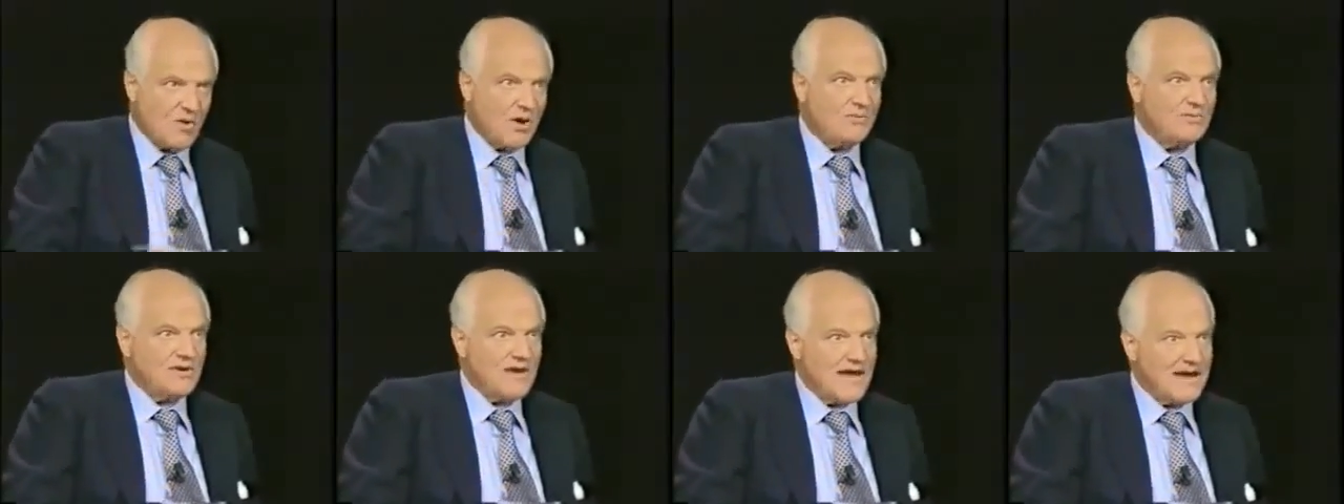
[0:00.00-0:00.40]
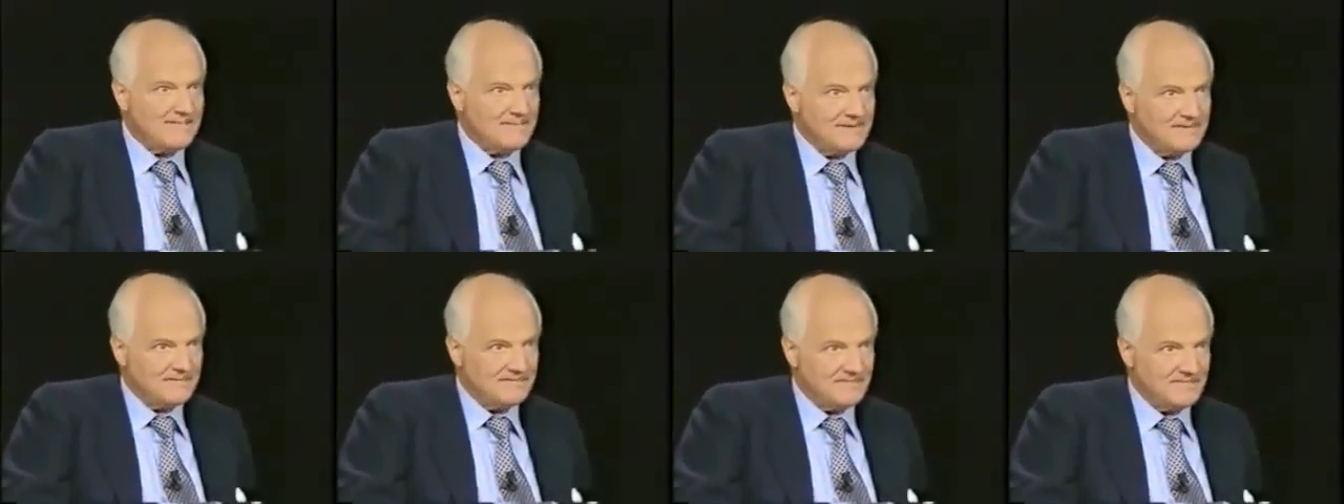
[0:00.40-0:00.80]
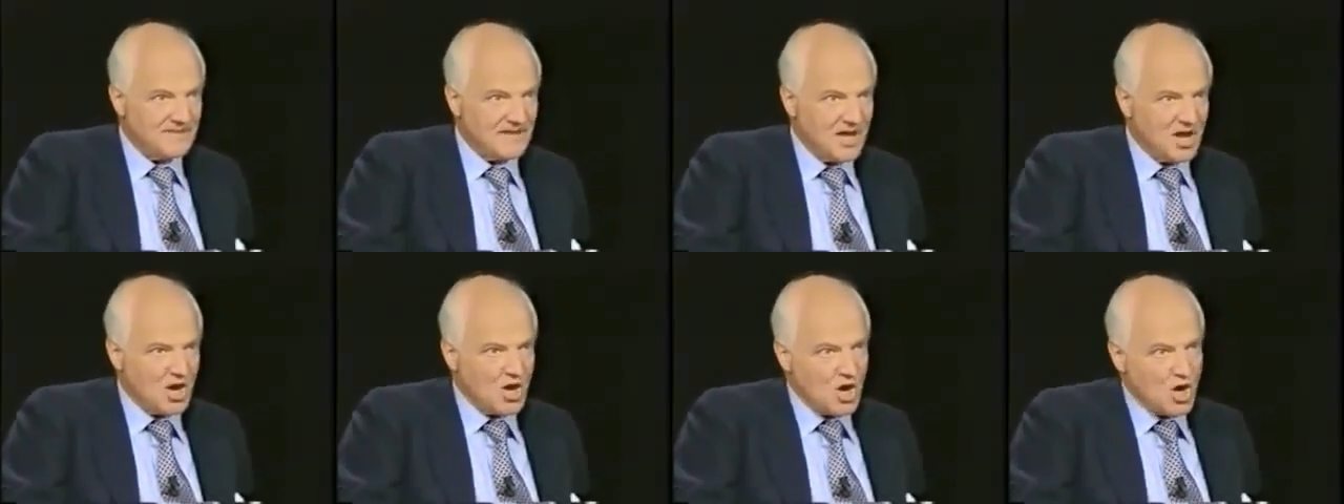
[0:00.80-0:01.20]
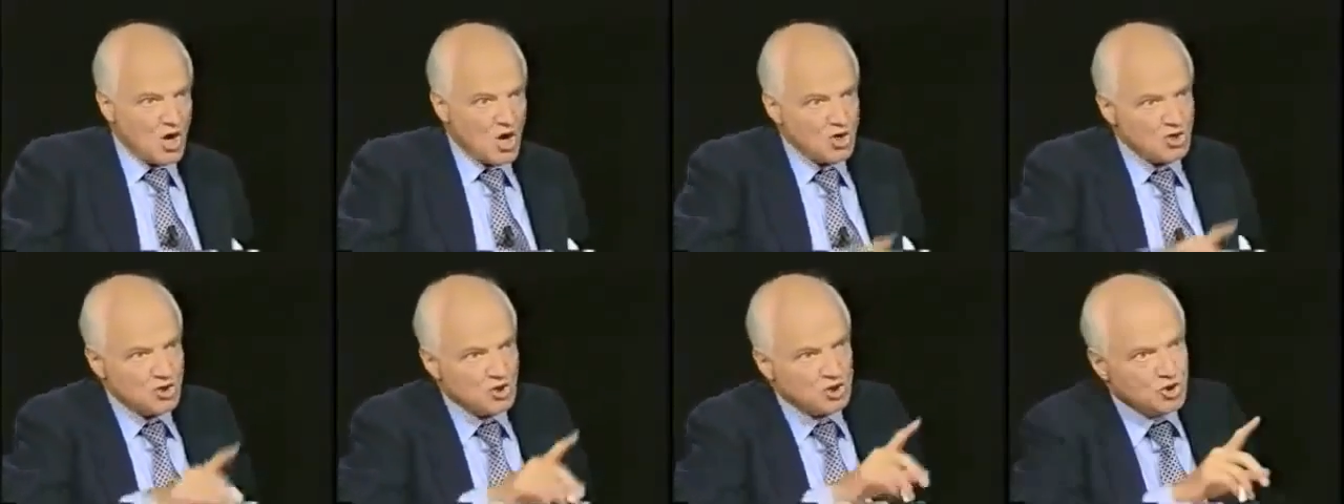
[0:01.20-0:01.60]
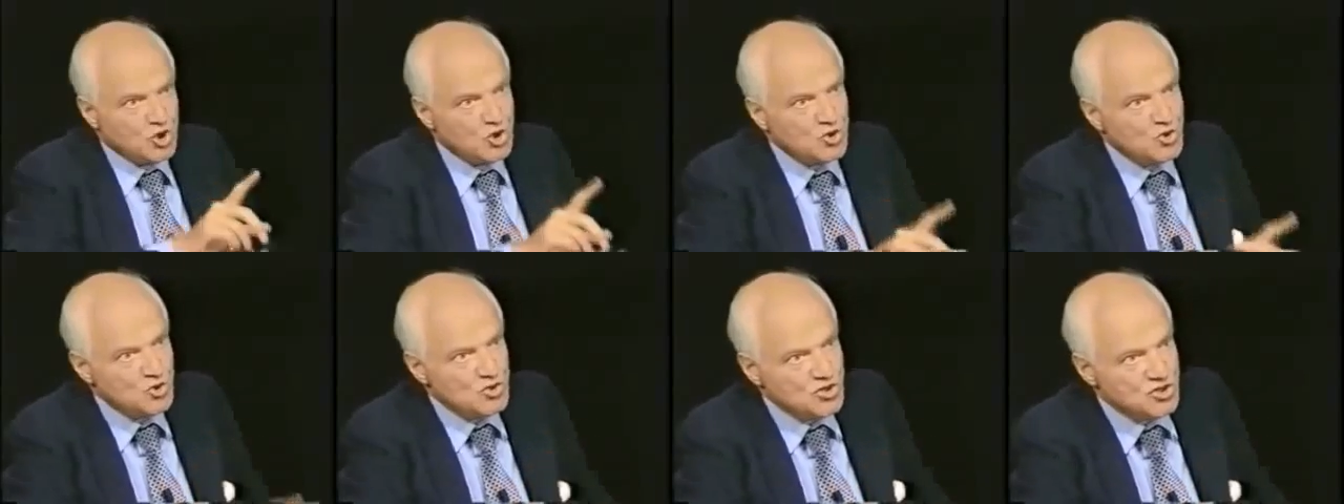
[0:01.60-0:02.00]
what would happen?
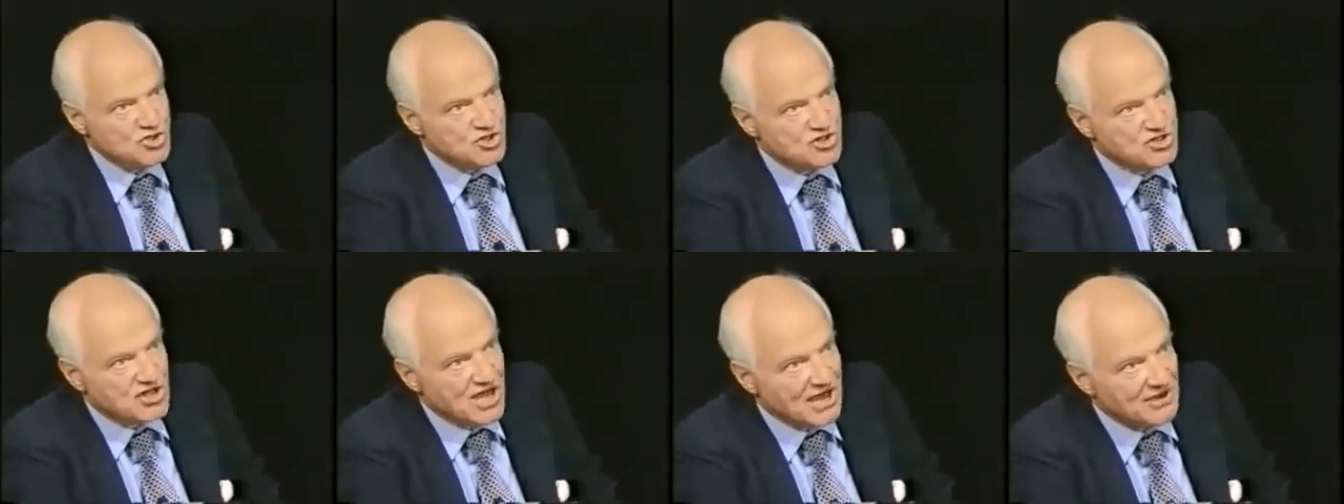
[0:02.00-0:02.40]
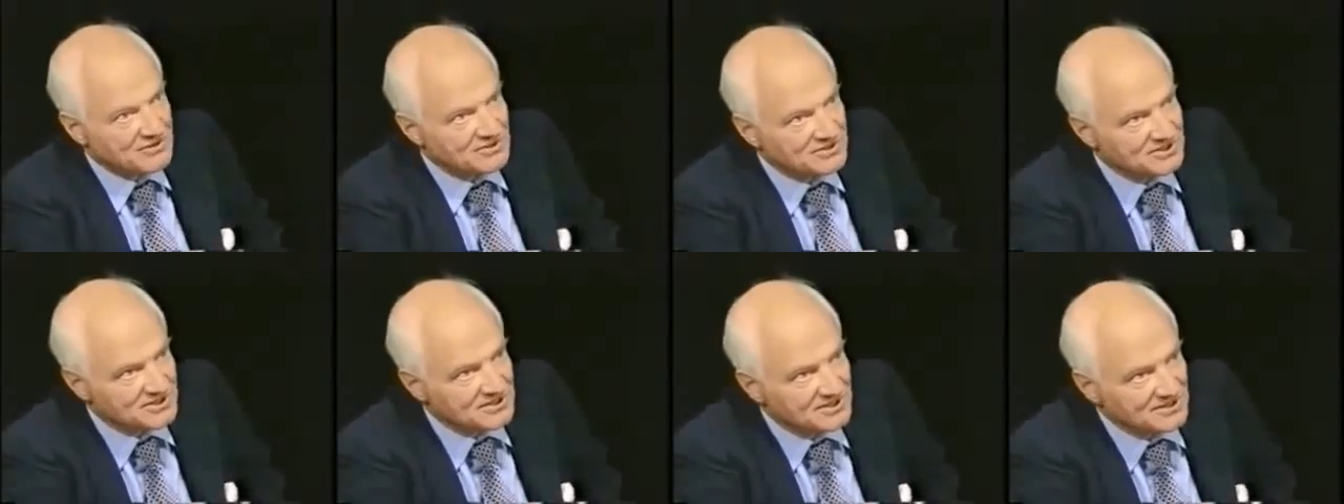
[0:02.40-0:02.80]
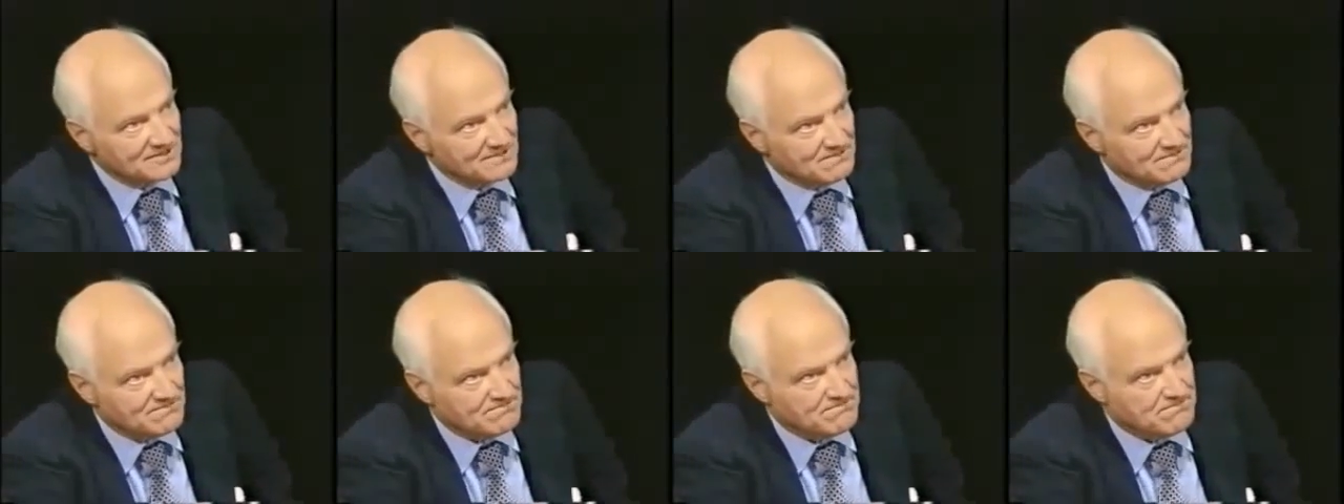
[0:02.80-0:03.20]
2,000